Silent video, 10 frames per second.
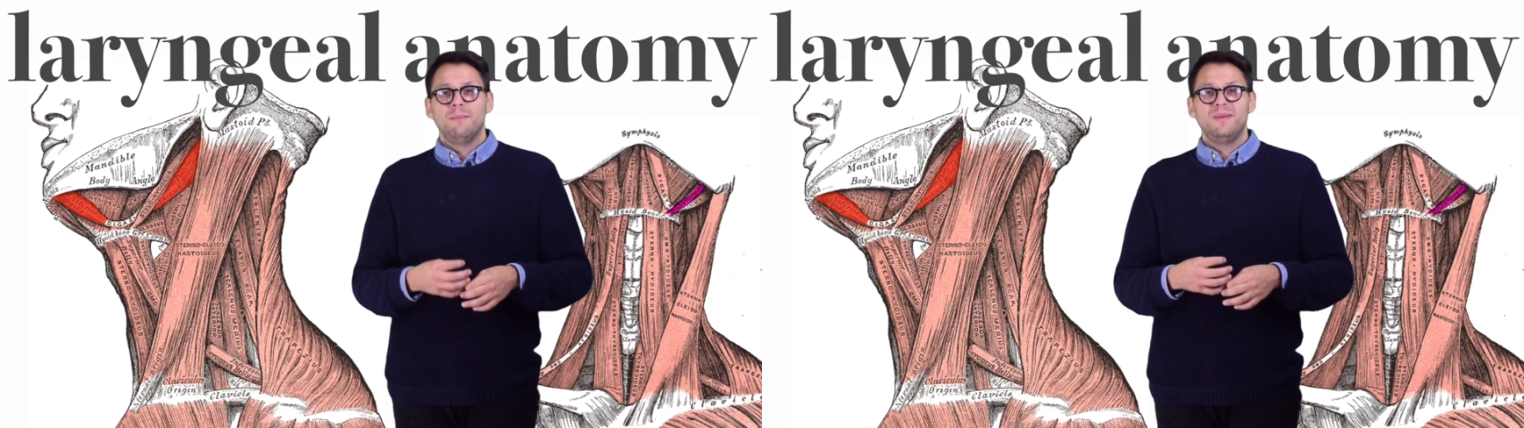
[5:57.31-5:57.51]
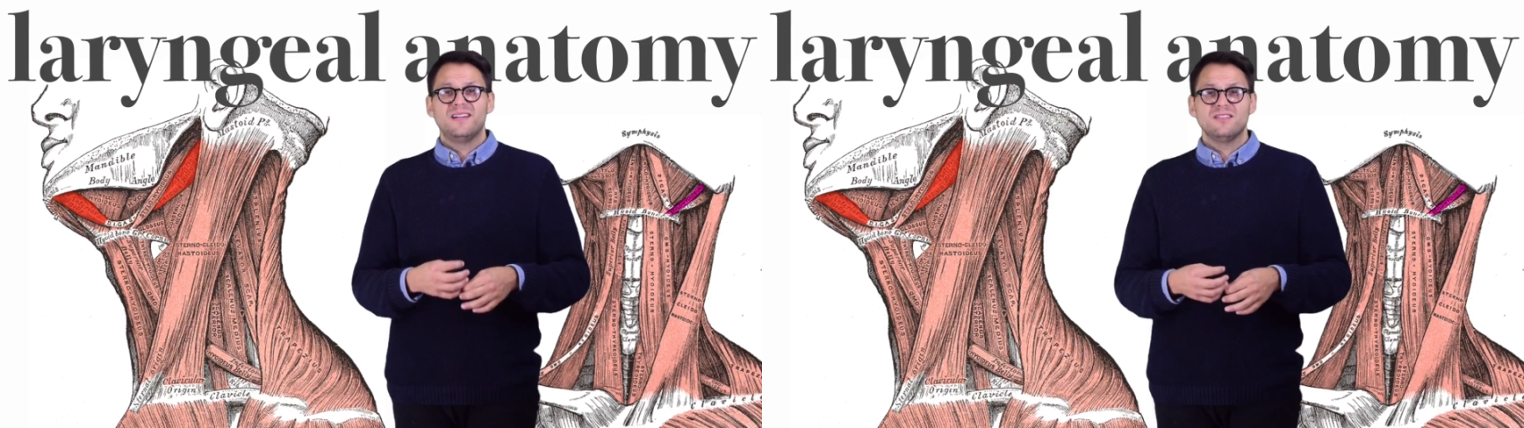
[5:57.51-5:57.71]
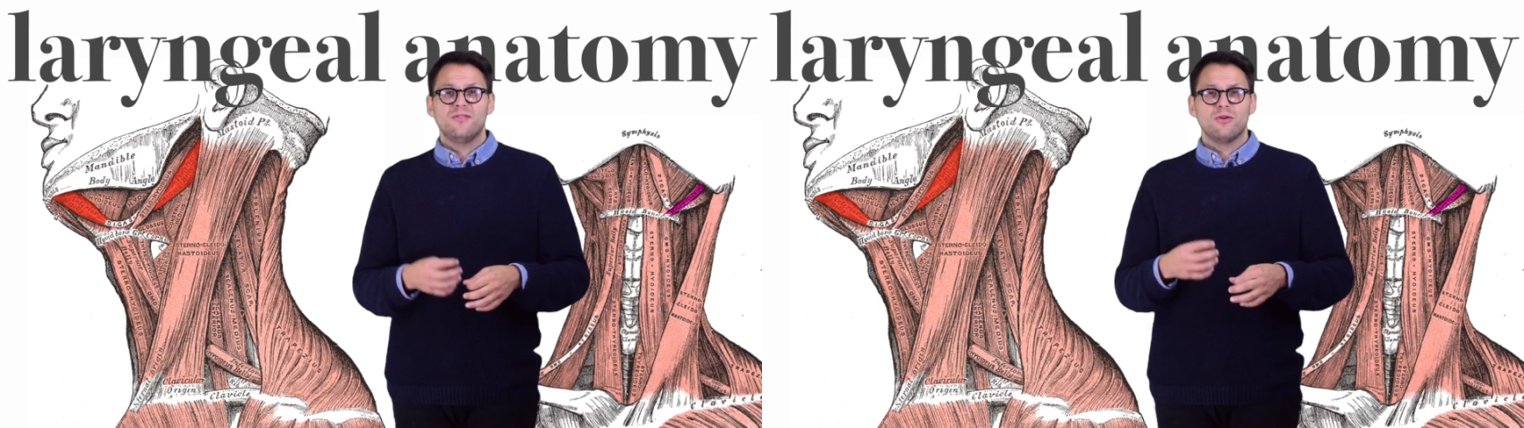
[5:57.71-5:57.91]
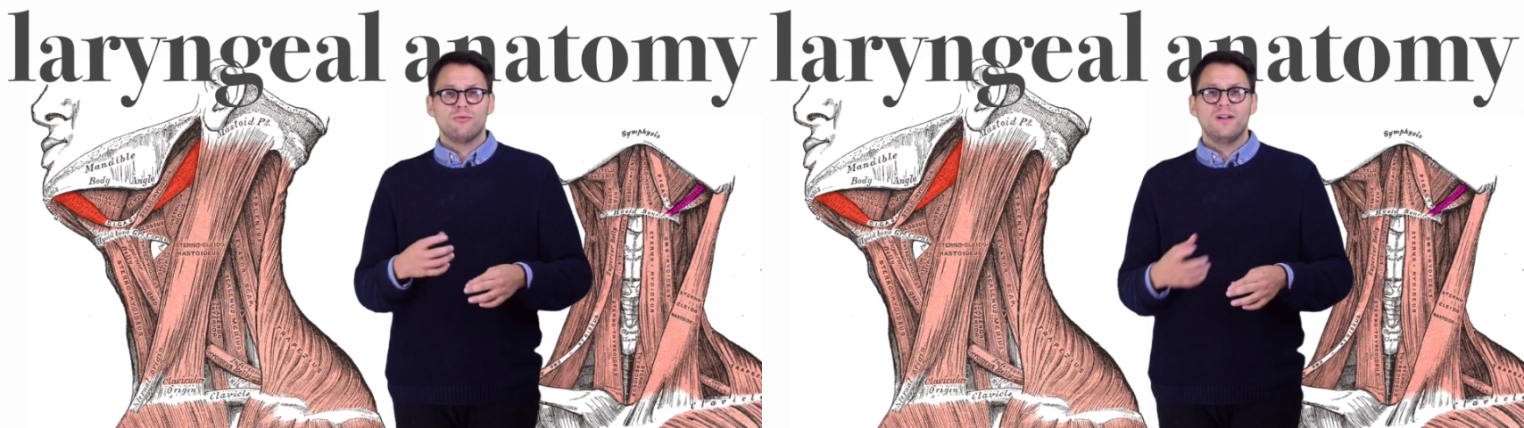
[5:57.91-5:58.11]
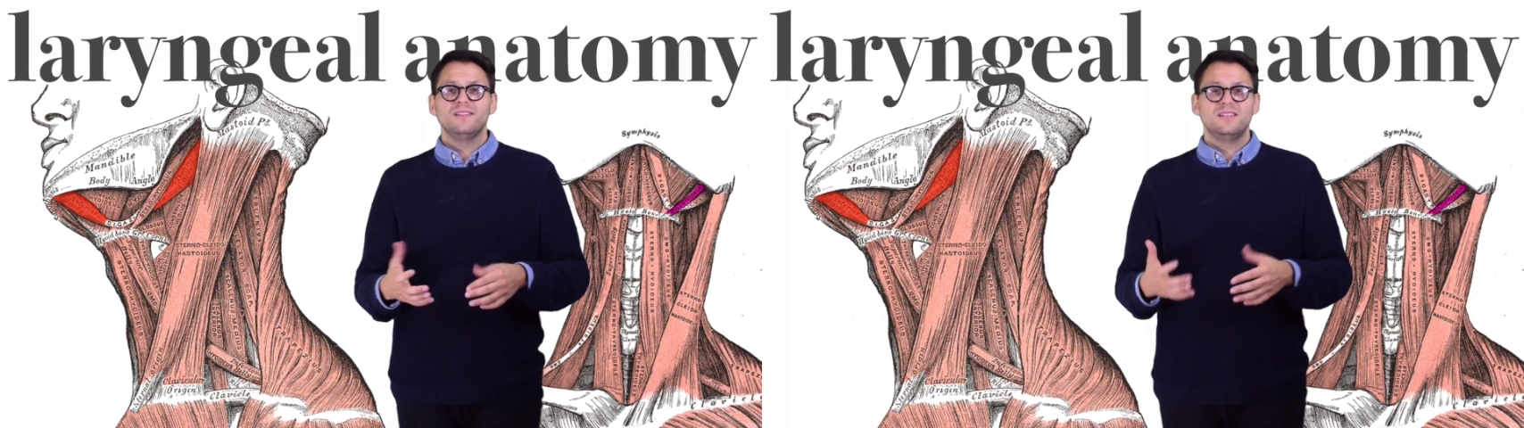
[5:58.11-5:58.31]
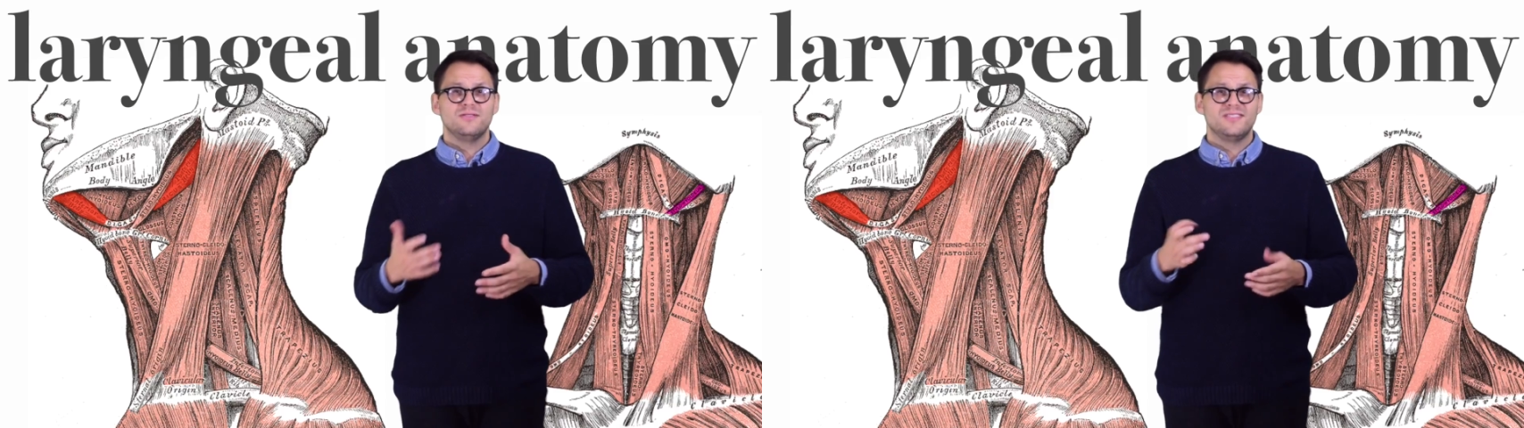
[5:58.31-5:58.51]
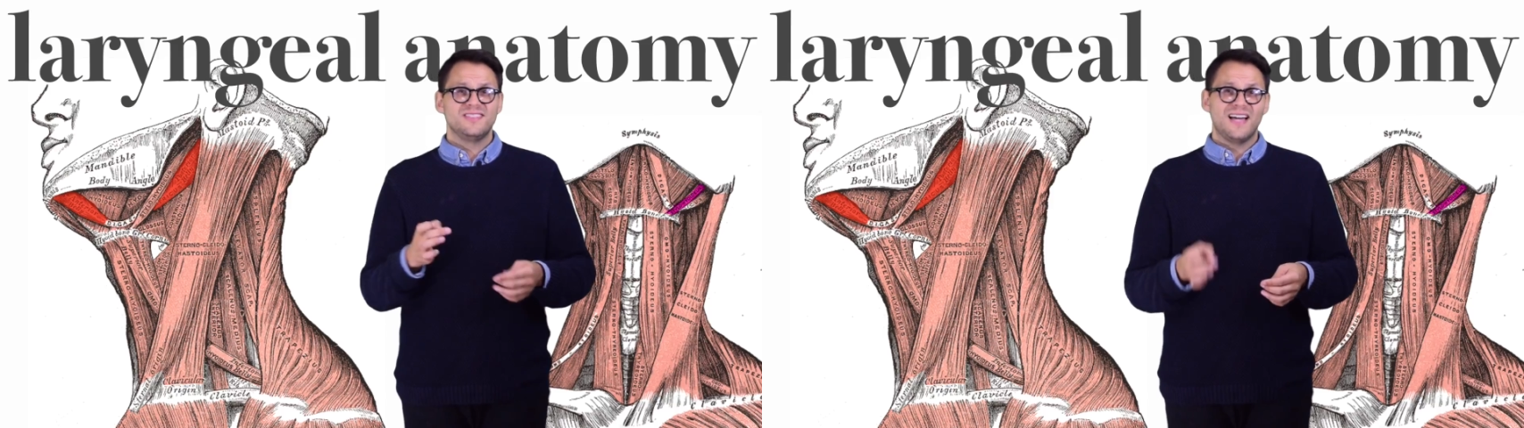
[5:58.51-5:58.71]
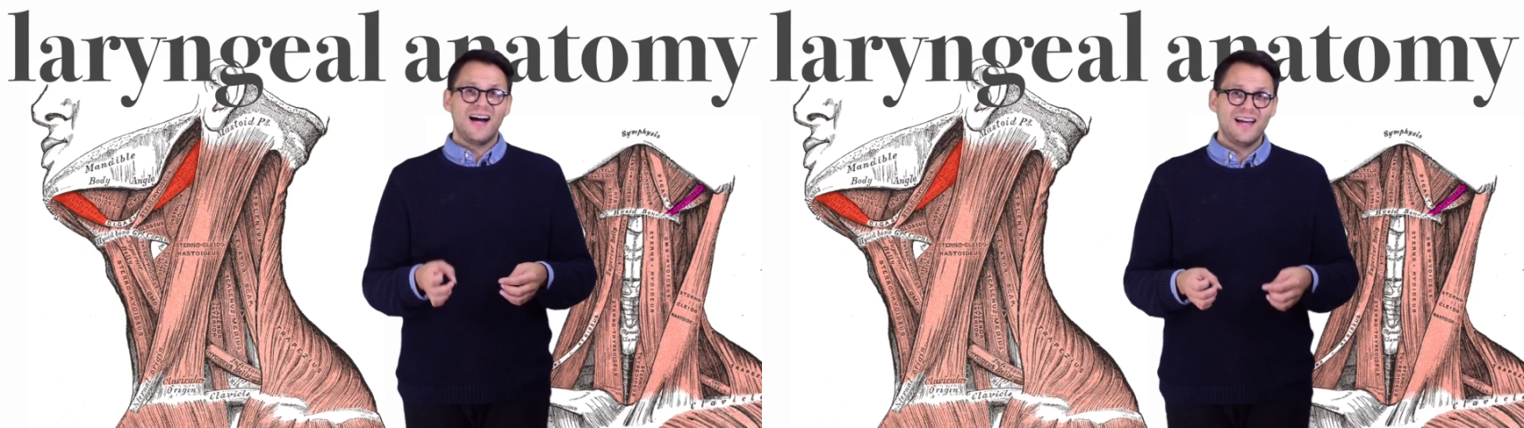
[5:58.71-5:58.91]
because of their relative
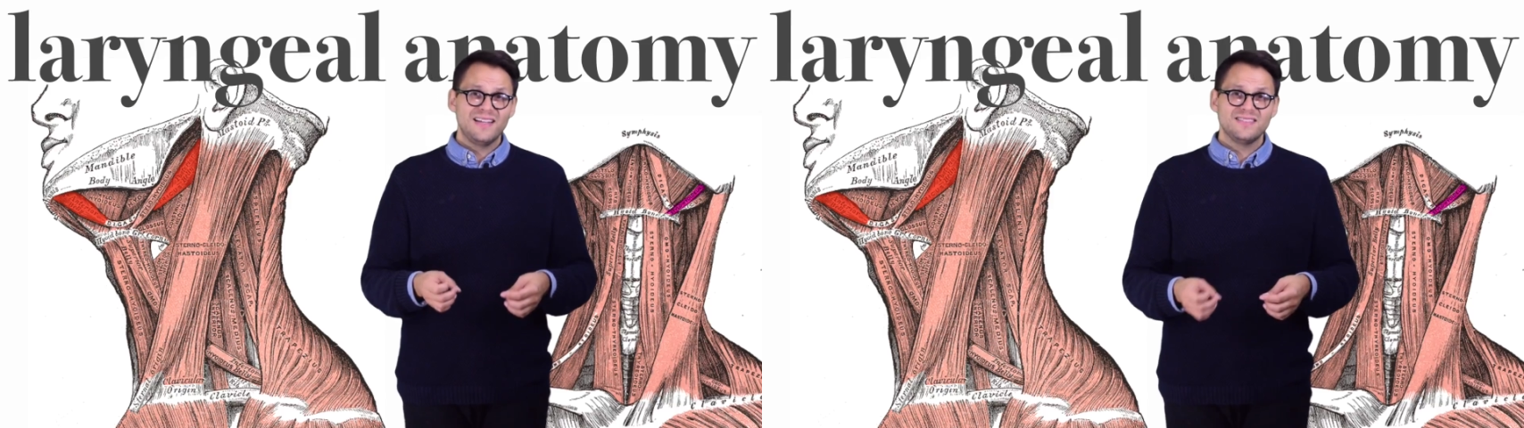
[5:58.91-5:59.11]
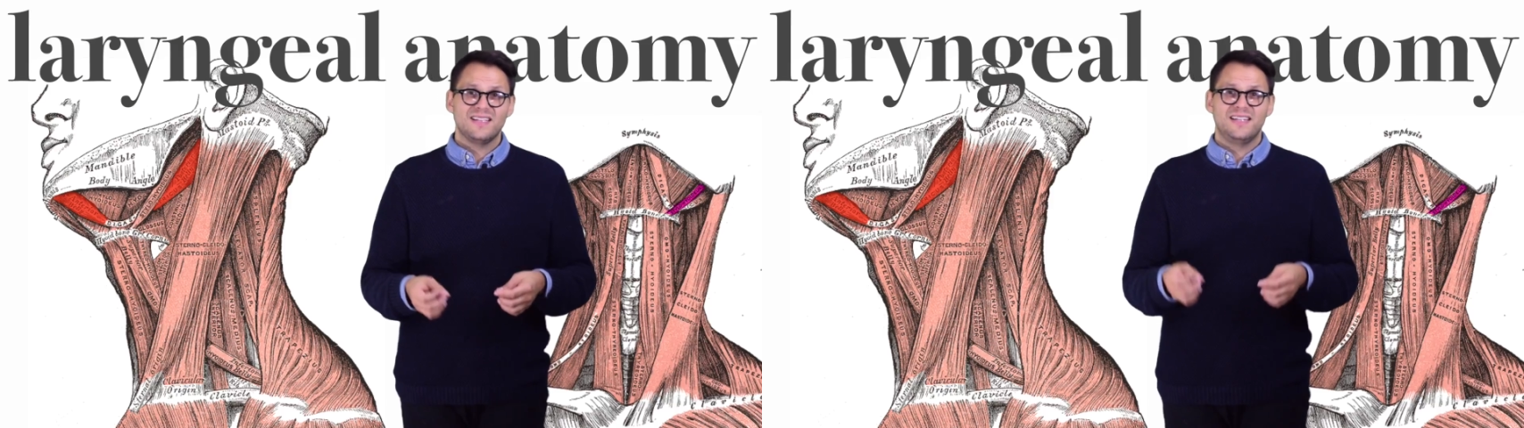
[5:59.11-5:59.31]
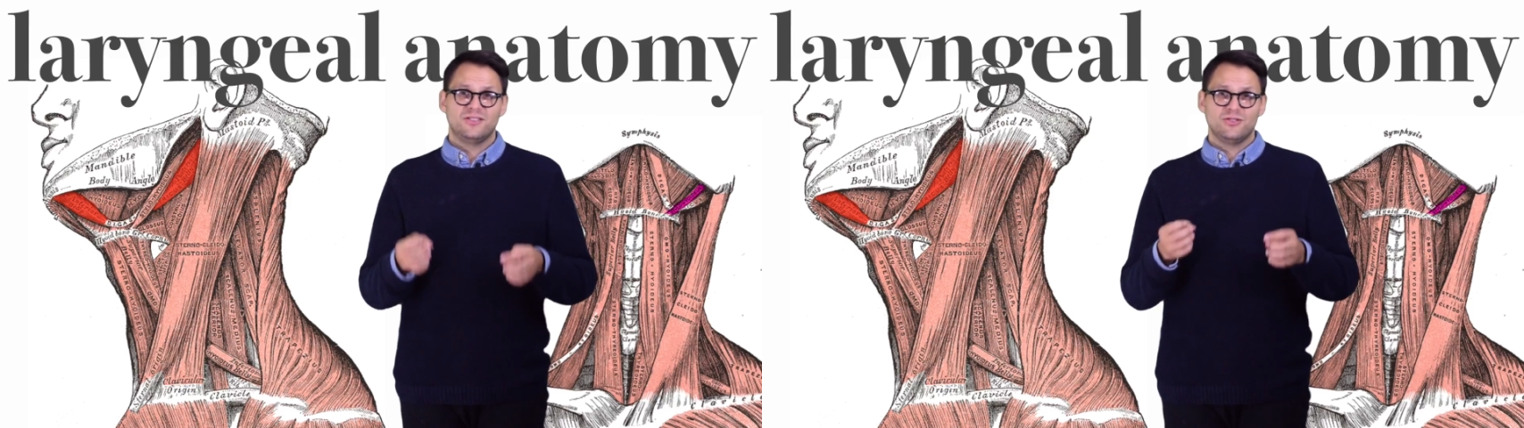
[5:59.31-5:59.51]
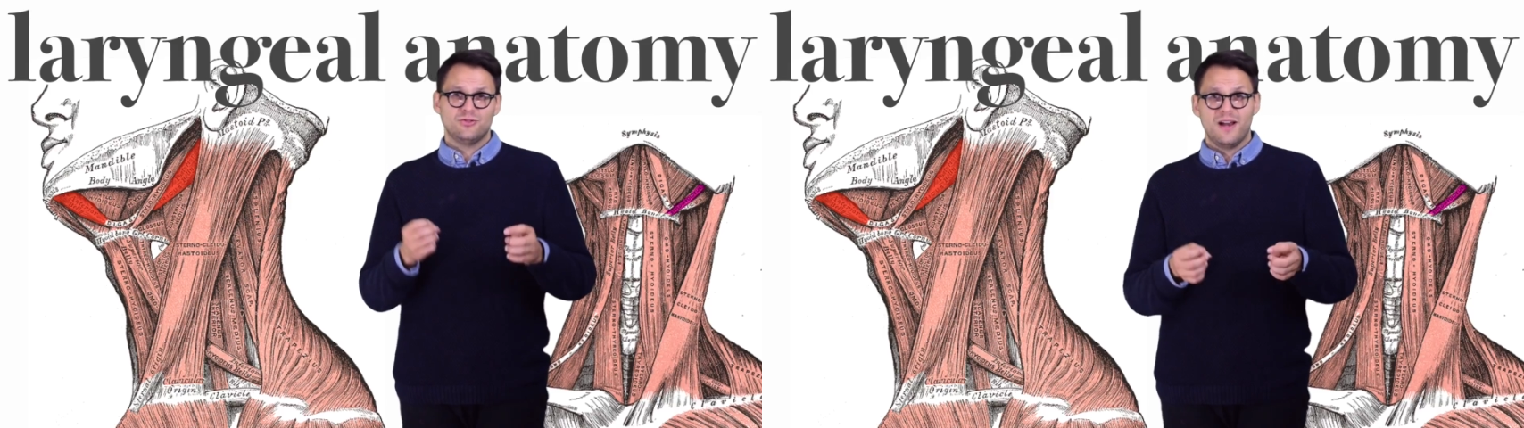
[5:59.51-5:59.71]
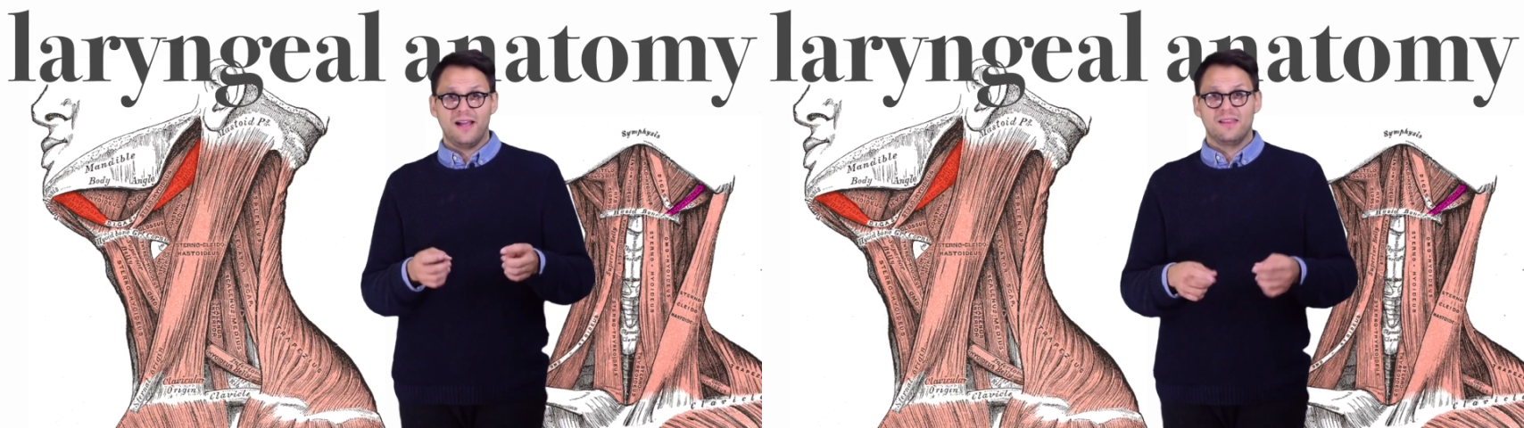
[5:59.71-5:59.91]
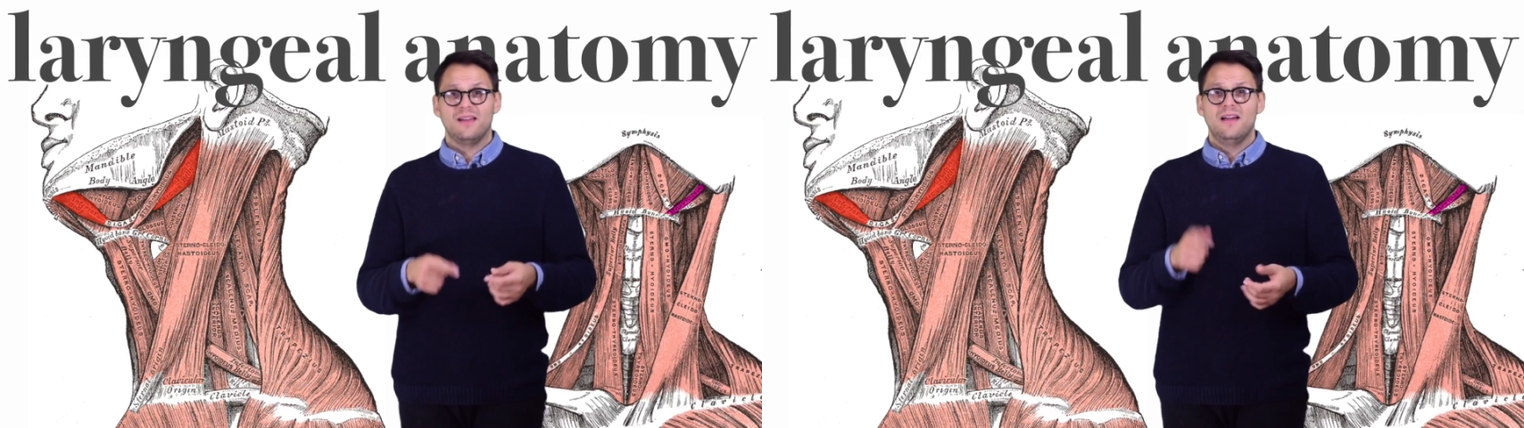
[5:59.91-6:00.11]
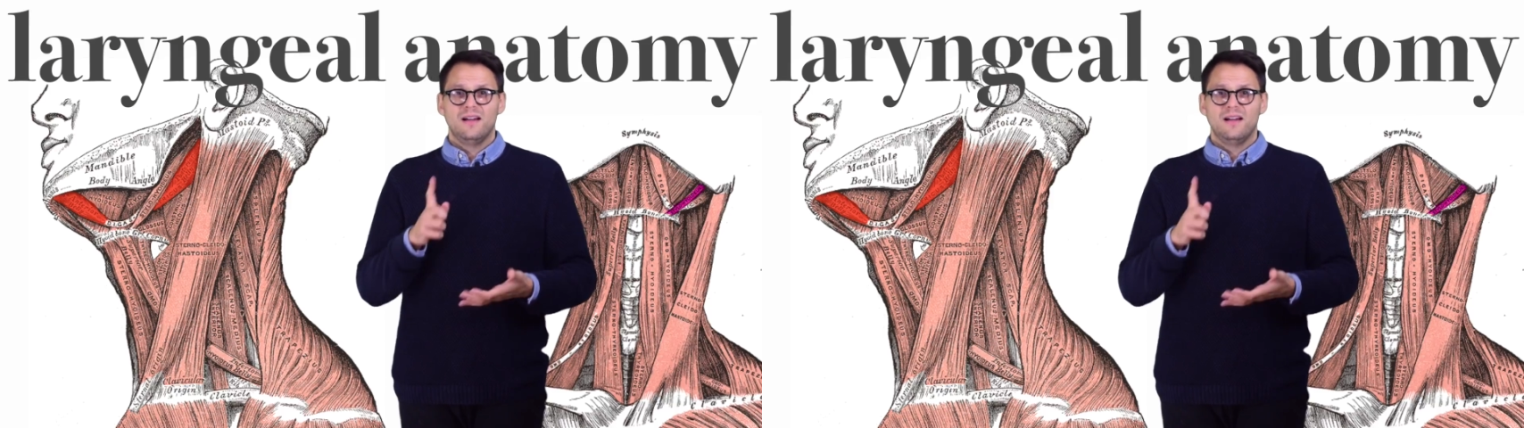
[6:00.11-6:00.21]
size and strength